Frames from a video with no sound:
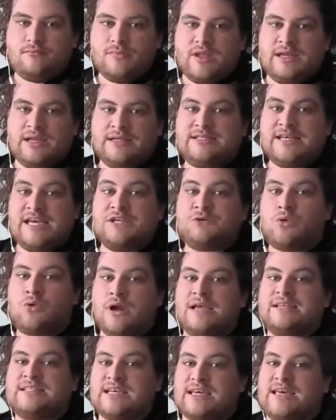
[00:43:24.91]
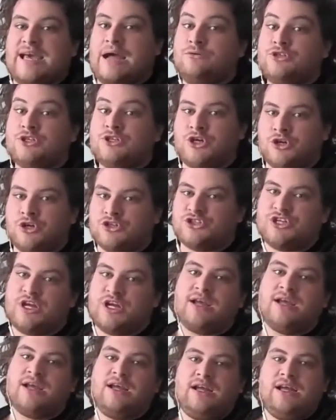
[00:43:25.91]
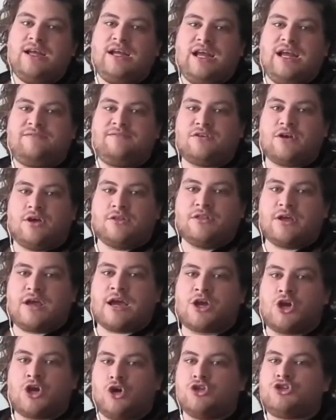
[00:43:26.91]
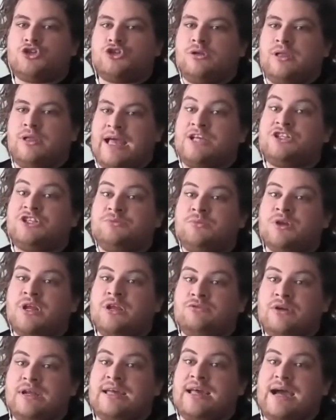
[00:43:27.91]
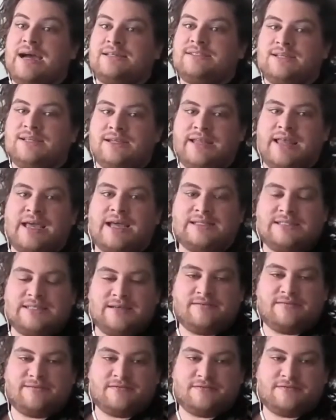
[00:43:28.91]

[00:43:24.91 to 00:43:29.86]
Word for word: Indeed, what is a counterculture if not a cultural hegemony recast in negative?